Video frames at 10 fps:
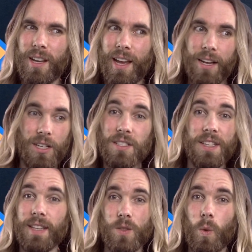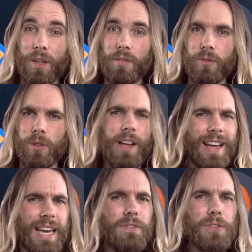And I just think that's wonderful.
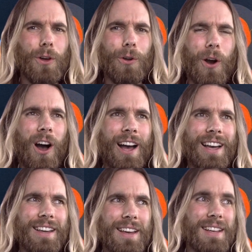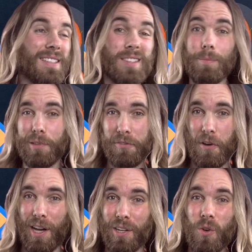Even though I
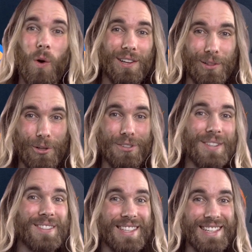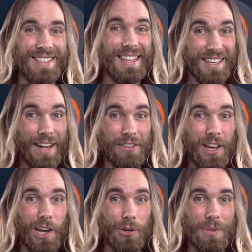simplified quite a lot of the things in an
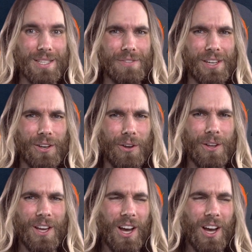avocado in this video,